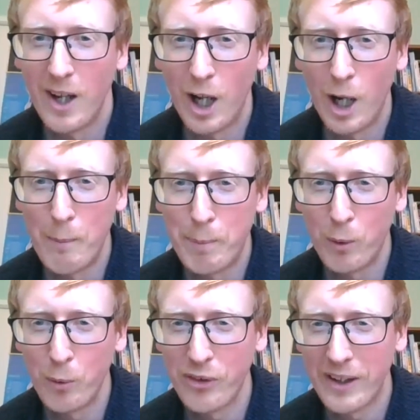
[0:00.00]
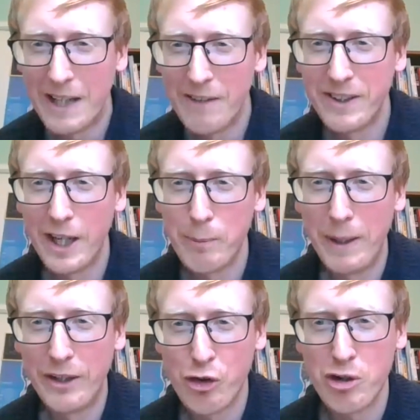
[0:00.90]
um, Paul said, living near the
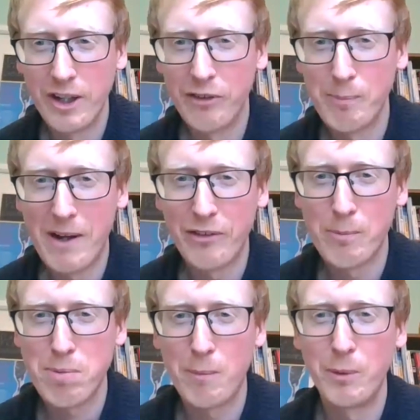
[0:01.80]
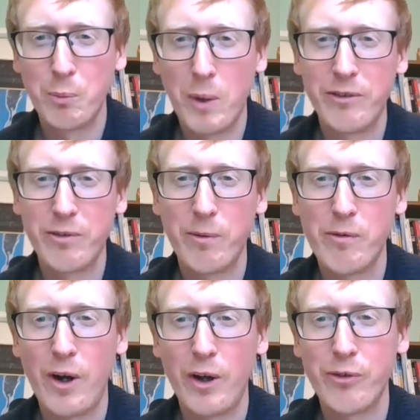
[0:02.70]
Peak District, there's a massive problem with waste from
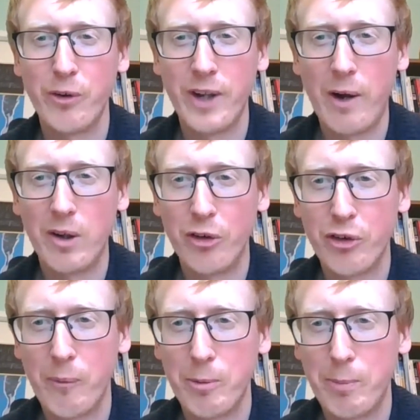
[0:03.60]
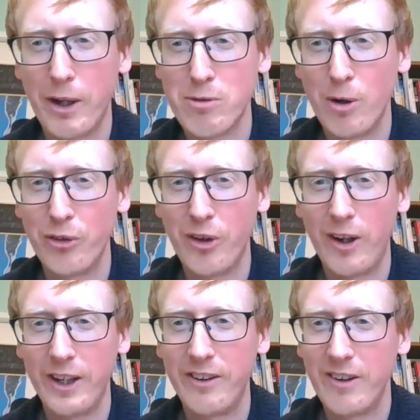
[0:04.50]
fast food outlets dumped by the
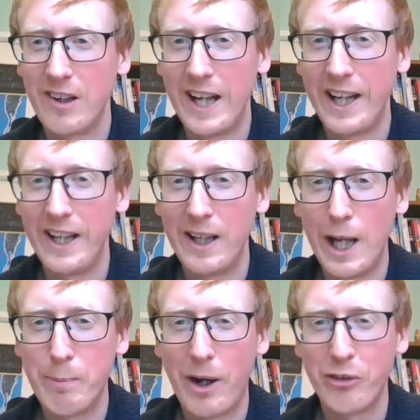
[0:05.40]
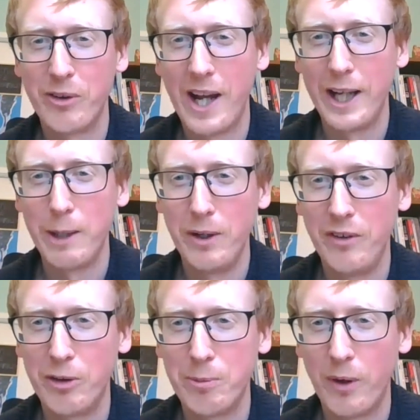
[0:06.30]
roadside, lay, laybys in any
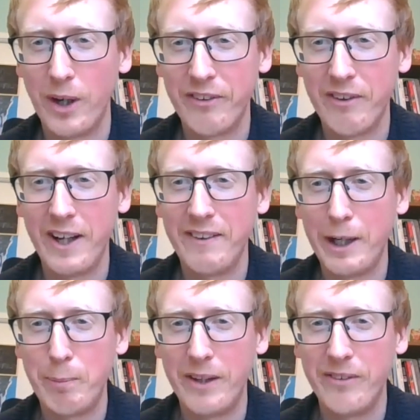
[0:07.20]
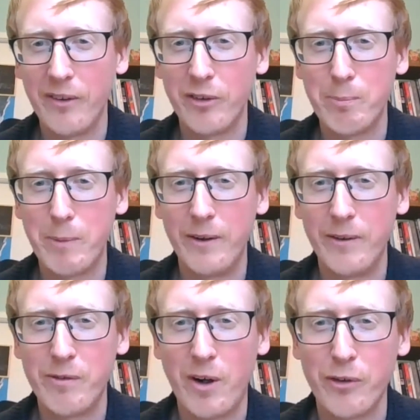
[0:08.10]
beauty spot. Is there anything being done to make
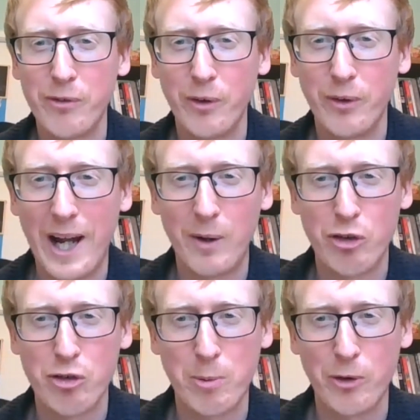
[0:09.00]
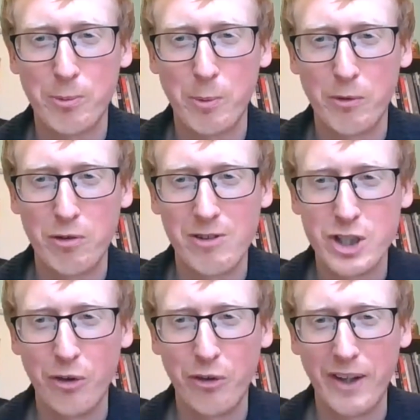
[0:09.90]
fast food outlets responsible for
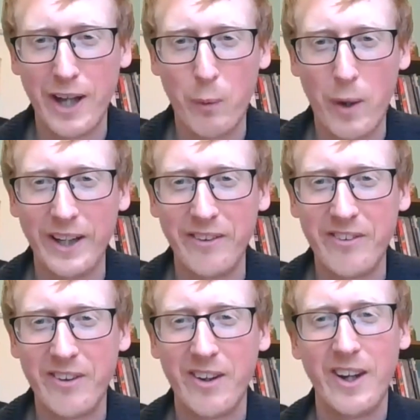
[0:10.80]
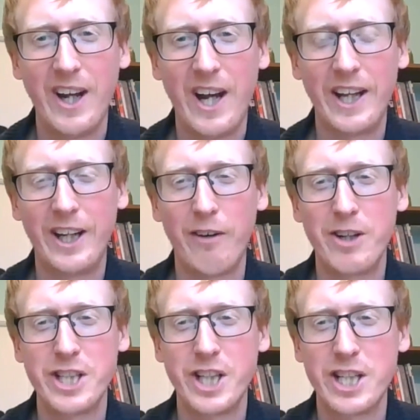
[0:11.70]
reducing their waste and
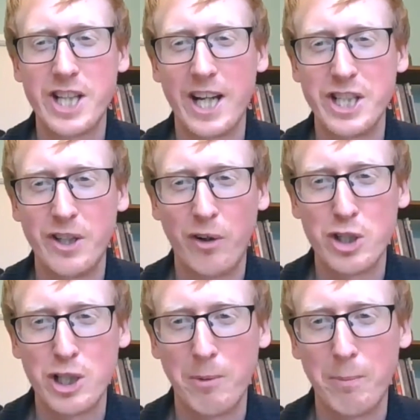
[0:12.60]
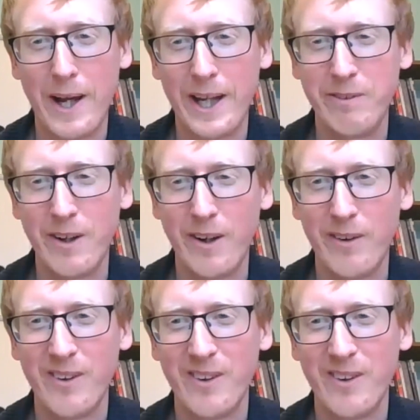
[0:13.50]
encouraging a change in consumer behaviour?